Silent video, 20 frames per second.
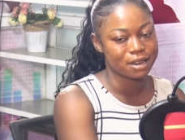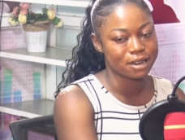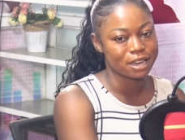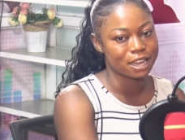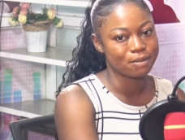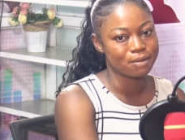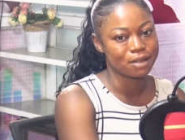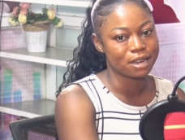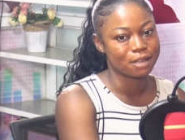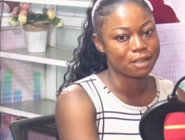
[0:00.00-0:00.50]

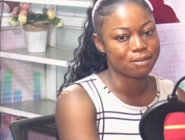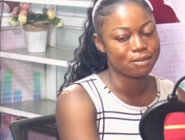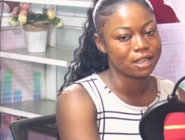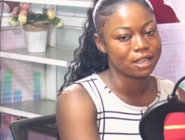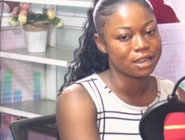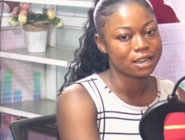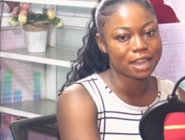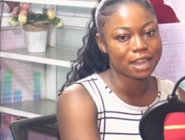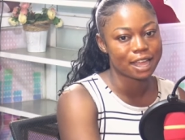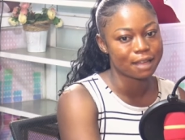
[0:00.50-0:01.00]
yeah,
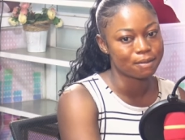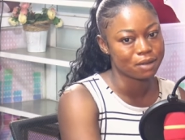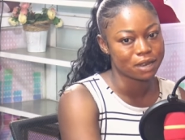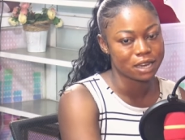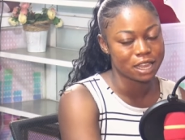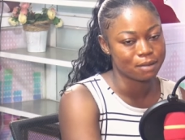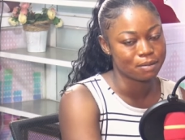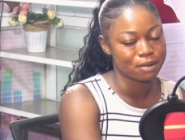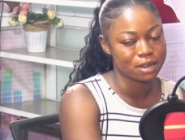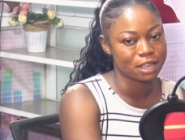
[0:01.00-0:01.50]
David, I
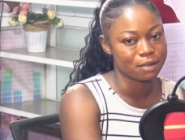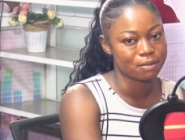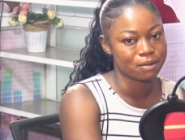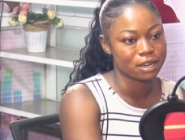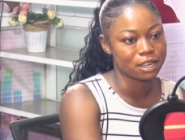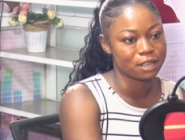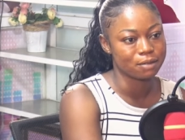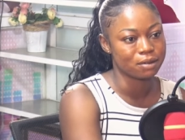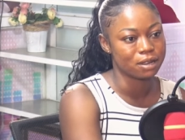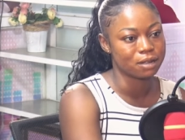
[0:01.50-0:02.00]
will by
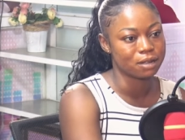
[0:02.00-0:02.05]
Joe, why